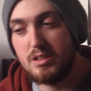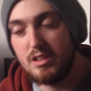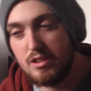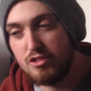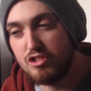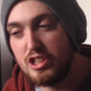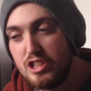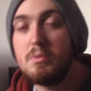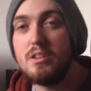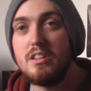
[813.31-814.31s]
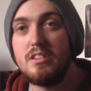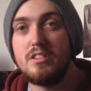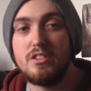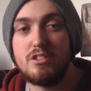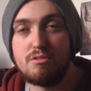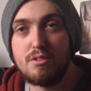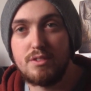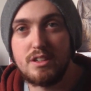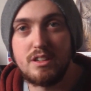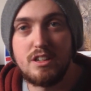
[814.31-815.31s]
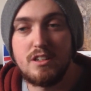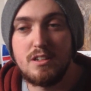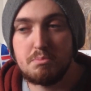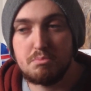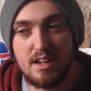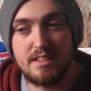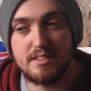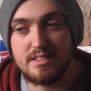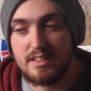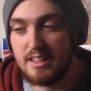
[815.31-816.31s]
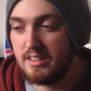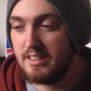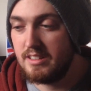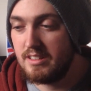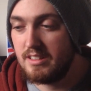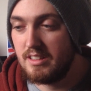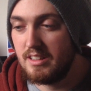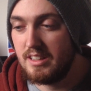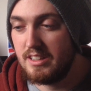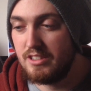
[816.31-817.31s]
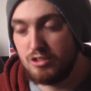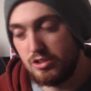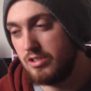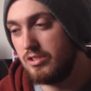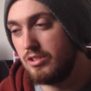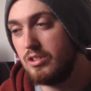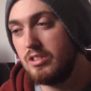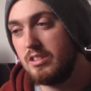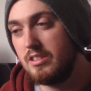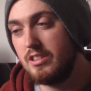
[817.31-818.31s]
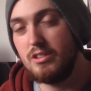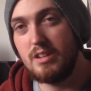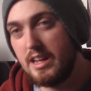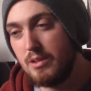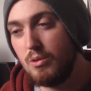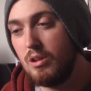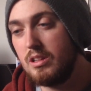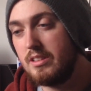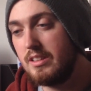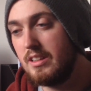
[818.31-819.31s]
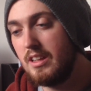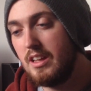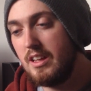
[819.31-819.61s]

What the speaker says: You know, it's cheaper than your other brands, and it's just as good. You know, high quality.